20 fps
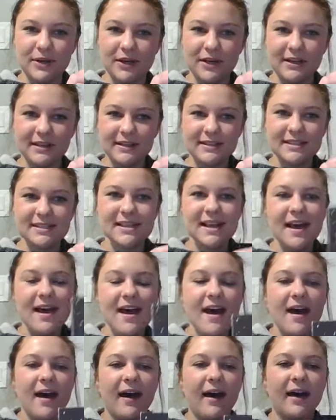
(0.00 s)
books.
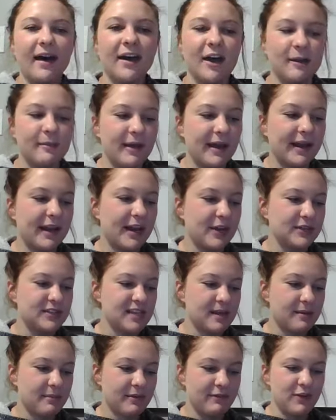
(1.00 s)
I know
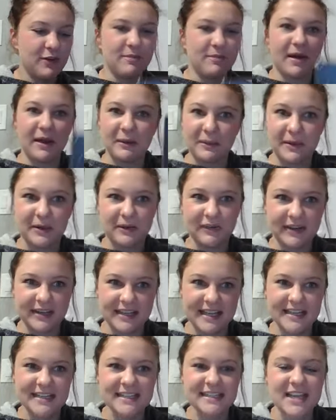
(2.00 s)
some of you might want to read
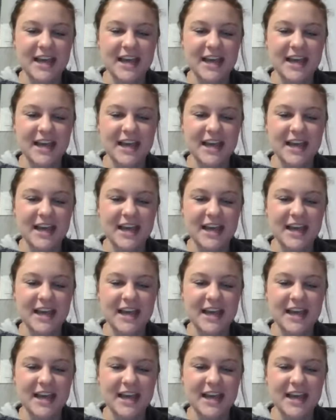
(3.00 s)
this,